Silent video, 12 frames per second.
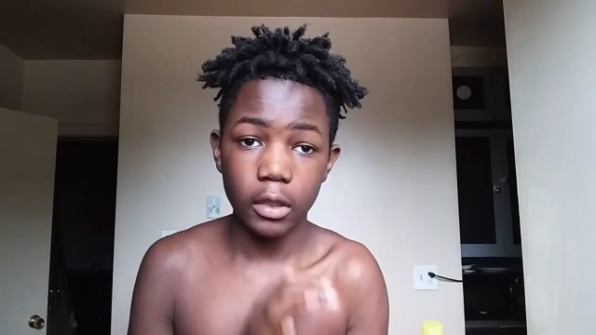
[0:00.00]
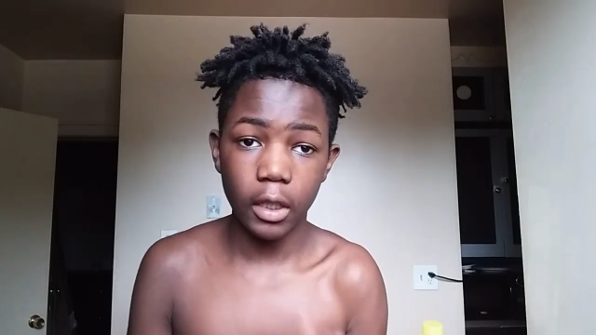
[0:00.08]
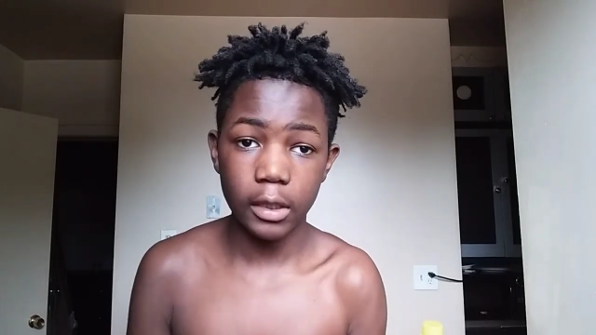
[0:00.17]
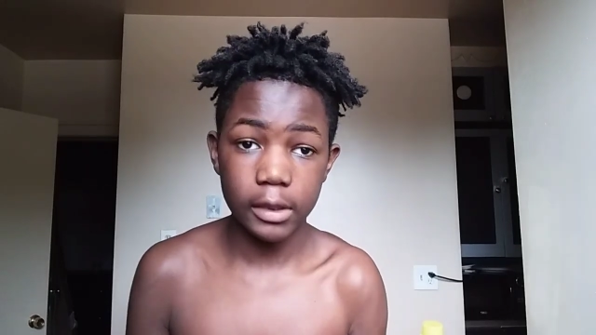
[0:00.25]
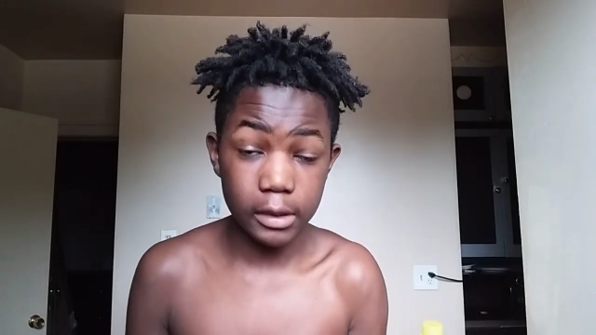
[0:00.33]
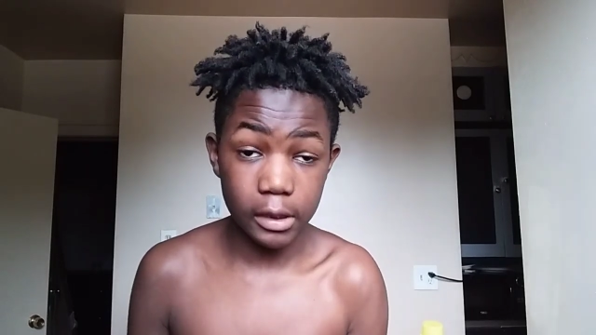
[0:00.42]

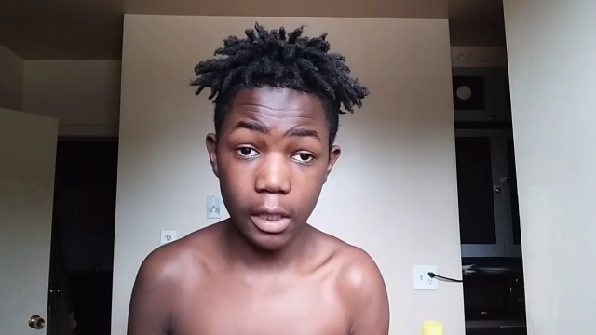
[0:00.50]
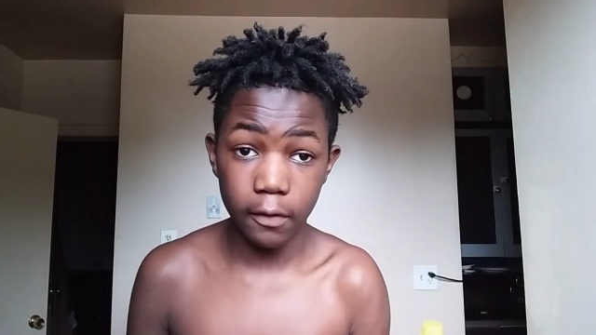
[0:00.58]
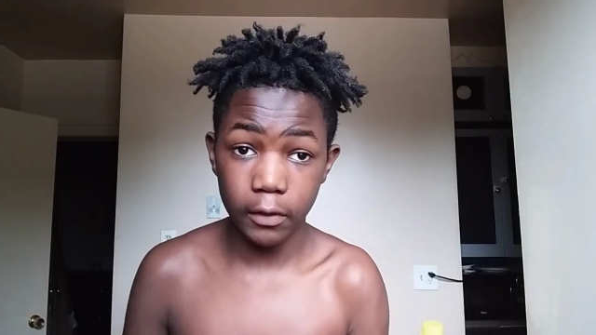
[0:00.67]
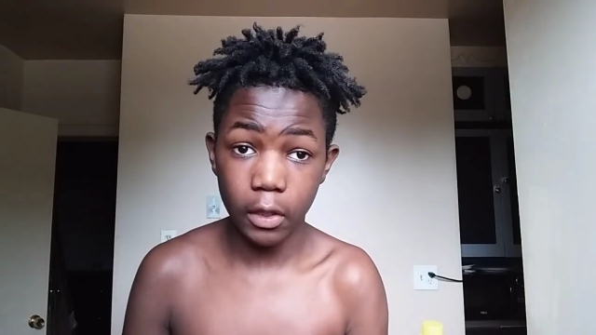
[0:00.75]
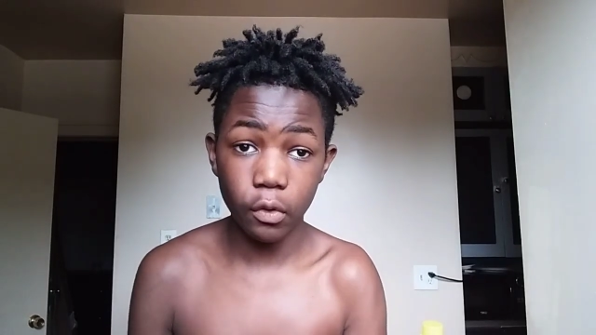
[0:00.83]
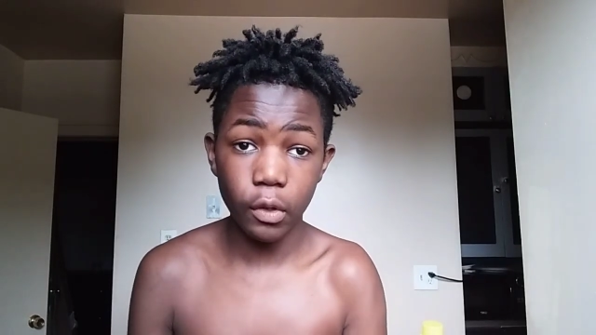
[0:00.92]
cause I didn't
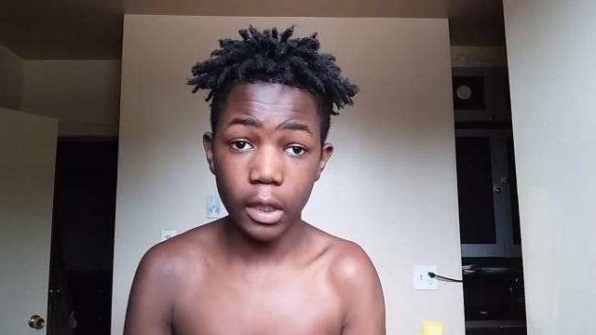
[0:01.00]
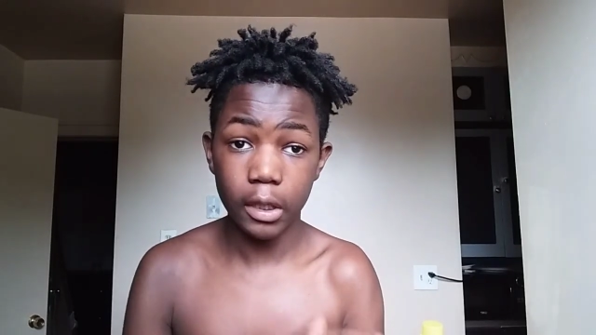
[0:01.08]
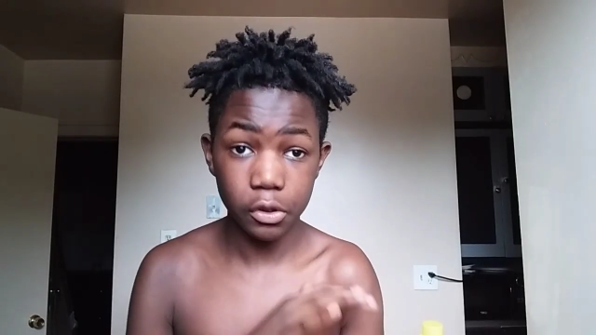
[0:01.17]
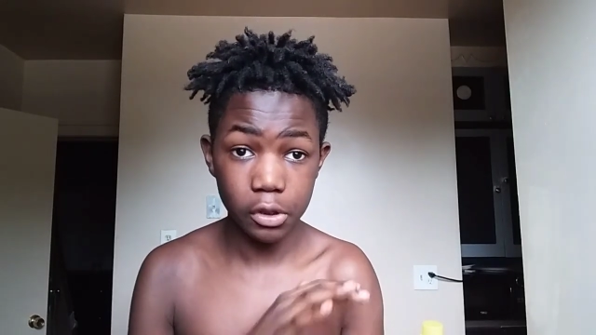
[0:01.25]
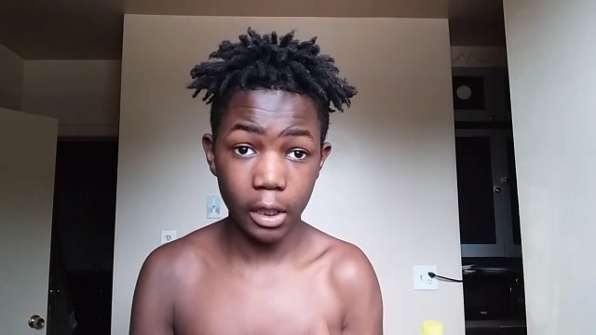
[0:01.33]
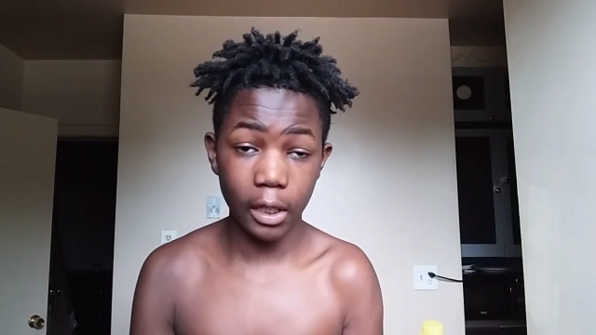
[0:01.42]
have no
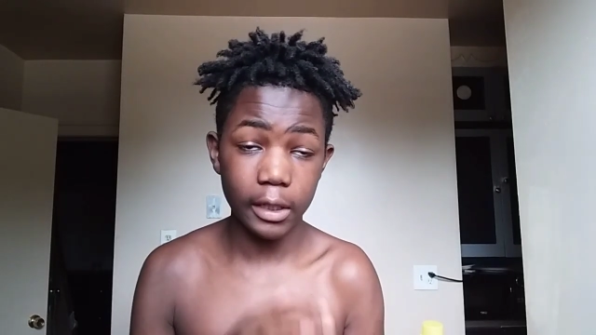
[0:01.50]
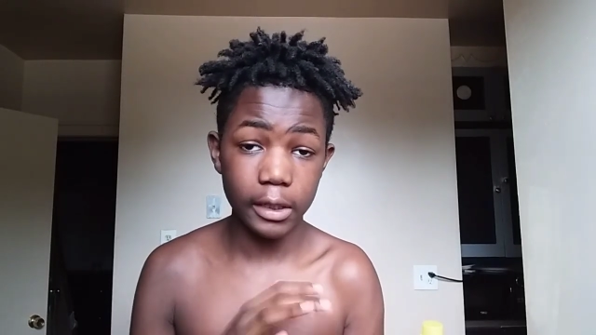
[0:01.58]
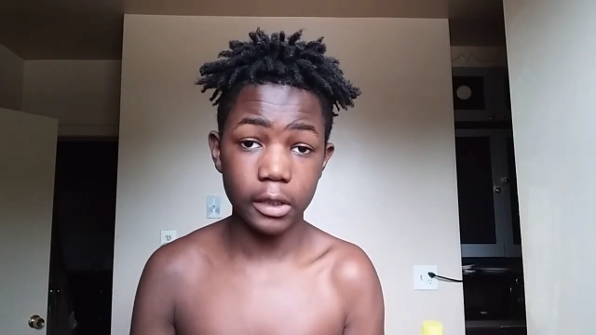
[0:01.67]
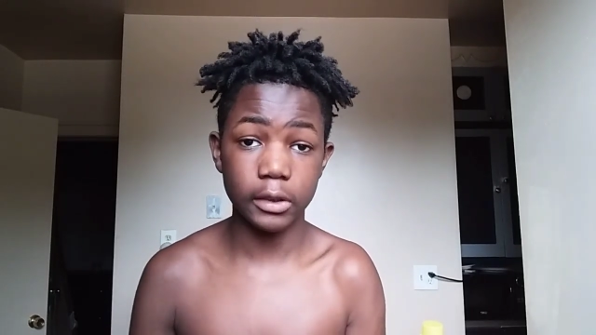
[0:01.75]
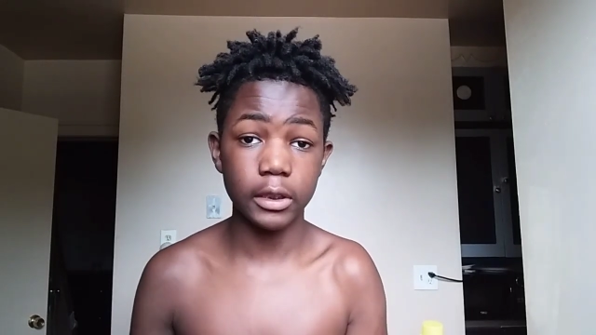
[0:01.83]
other I did.